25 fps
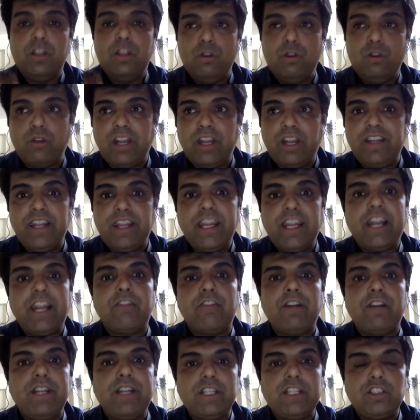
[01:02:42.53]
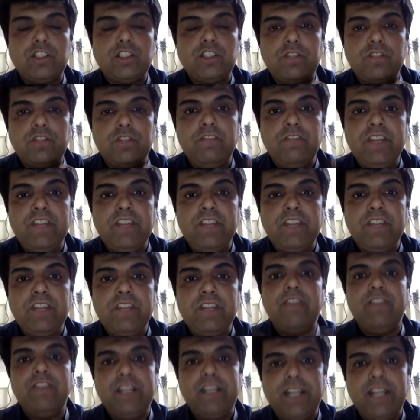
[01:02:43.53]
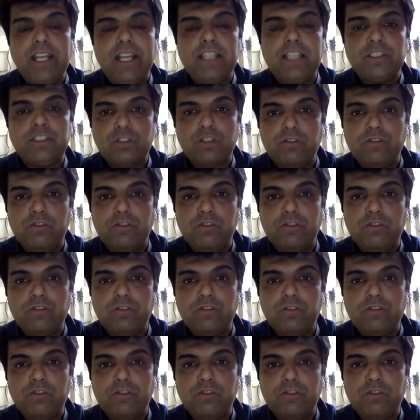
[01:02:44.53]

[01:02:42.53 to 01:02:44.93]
You can take advantage of the weekend, weekdays.